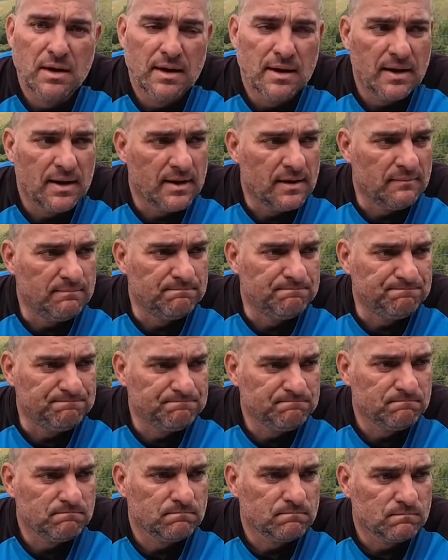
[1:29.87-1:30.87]

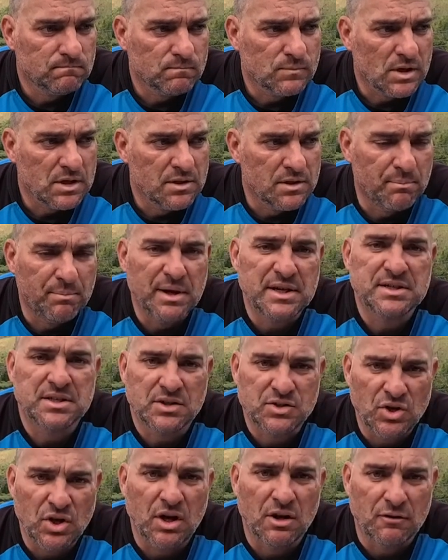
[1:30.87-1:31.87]
the best
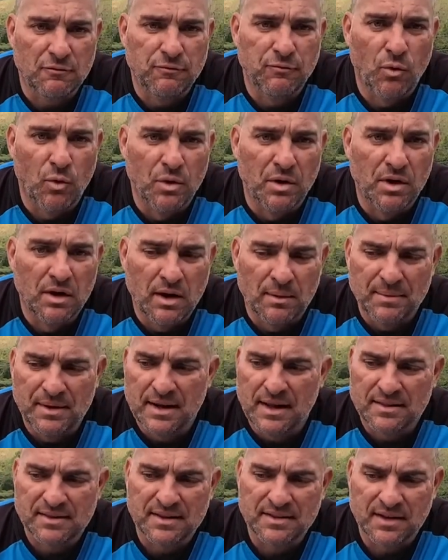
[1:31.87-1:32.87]
that you can afford. I mean,
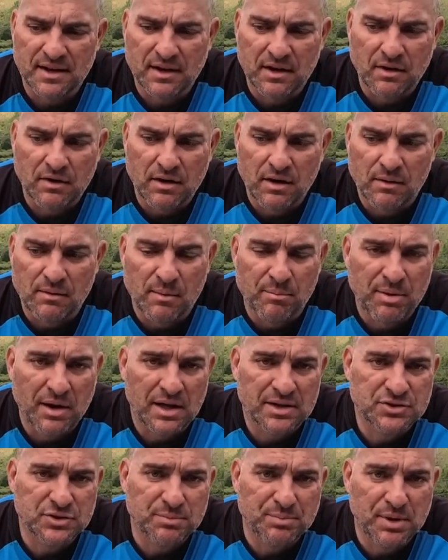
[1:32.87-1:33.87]
I think that it
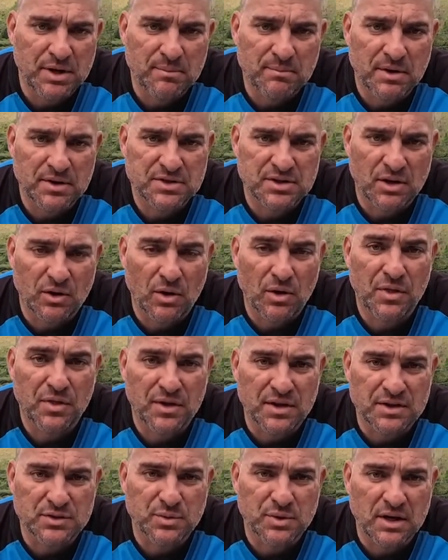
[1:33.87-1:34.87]
applies to pretty much a lot of
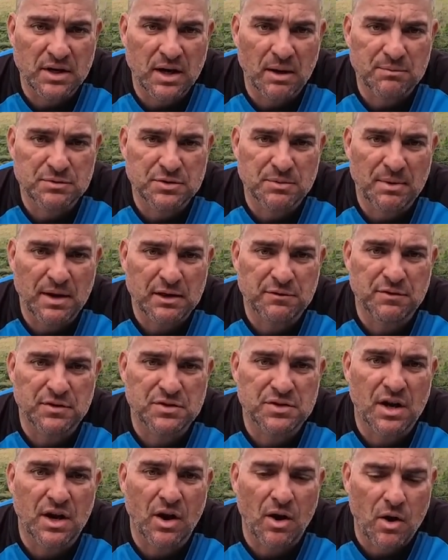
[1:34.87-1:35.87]
things when it comes to bass
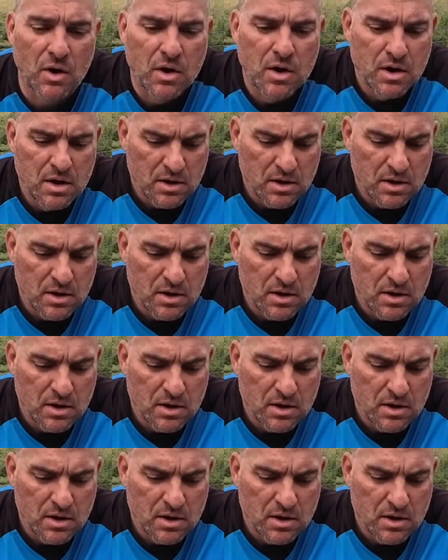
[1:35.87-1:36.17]
fishing, you know.